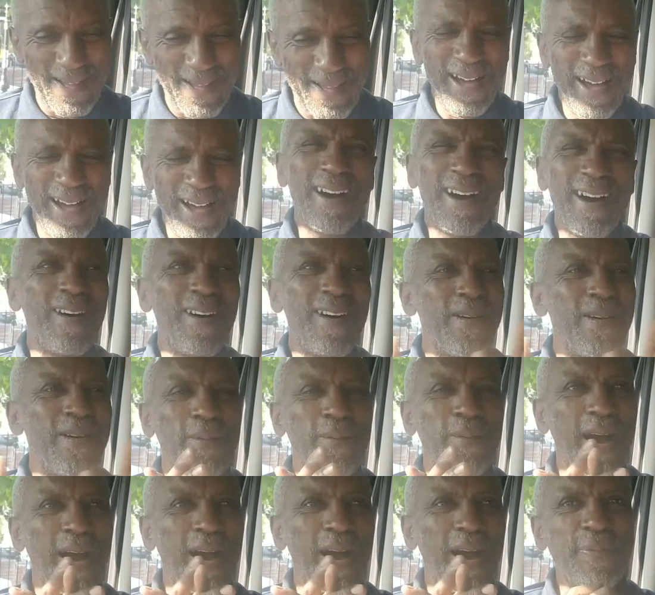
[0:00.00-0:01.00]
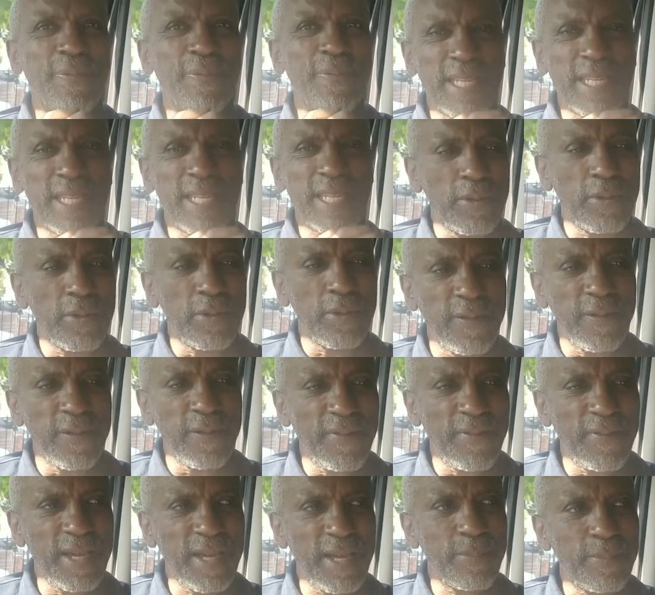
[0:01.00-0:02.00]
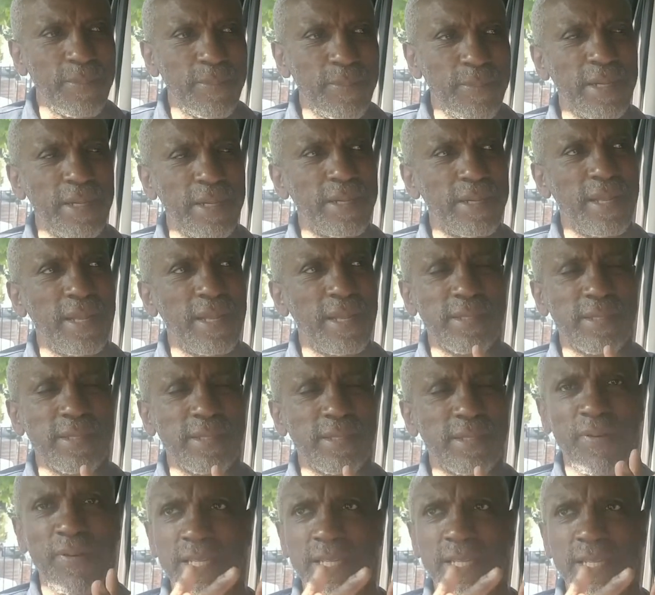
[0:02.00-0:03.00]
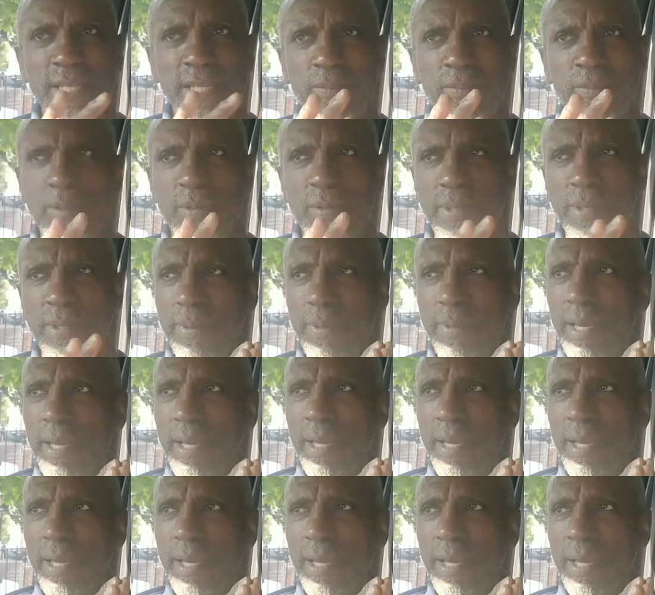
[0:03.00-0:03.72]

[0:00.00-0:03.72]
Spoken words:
I think they're on the van, but to find them would be a bit...